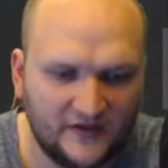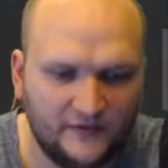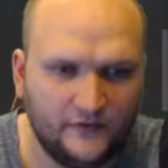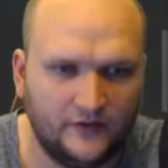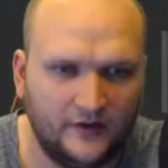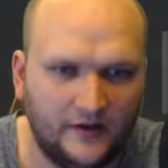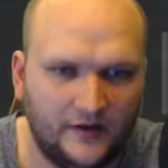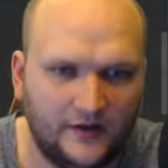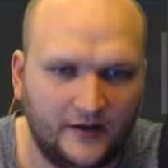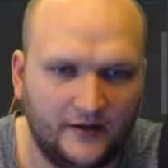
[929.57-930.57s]

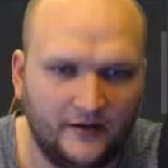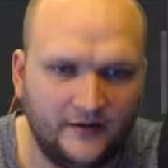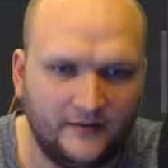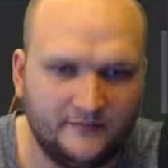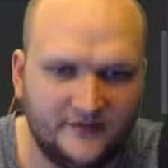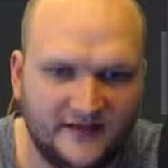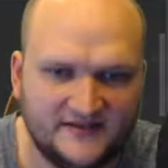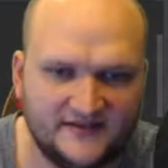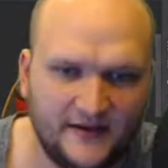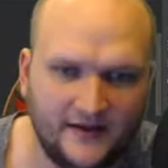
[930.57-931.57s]
dollar, let's
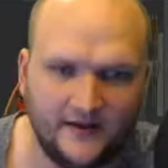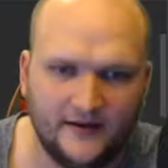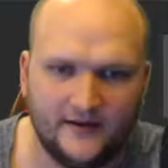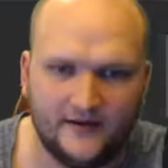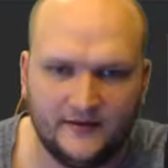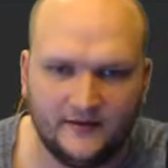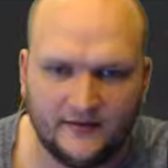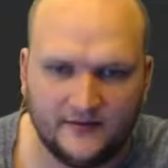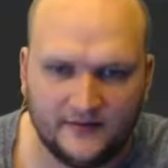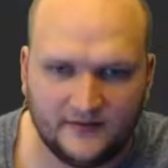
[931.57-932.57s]
say,
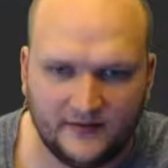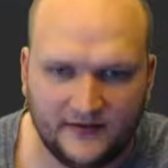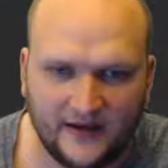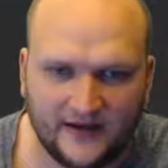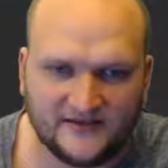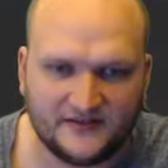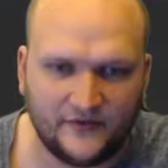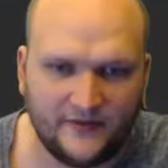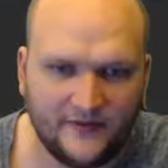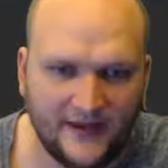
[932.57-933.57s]
hey, ice
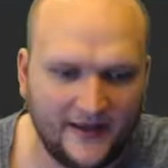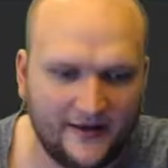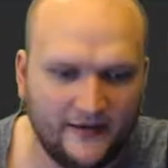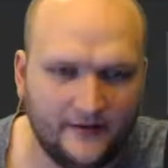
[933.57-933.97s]
cream man,